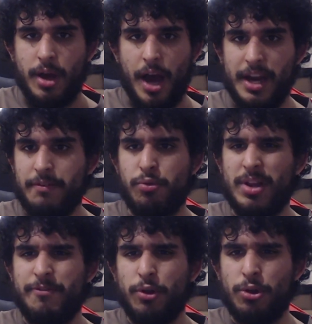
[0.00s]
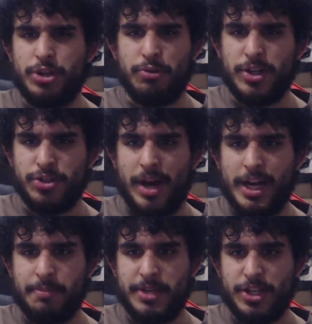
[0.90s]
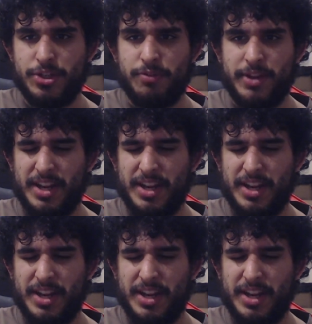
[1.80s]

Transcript: I never really followed the original adaptation of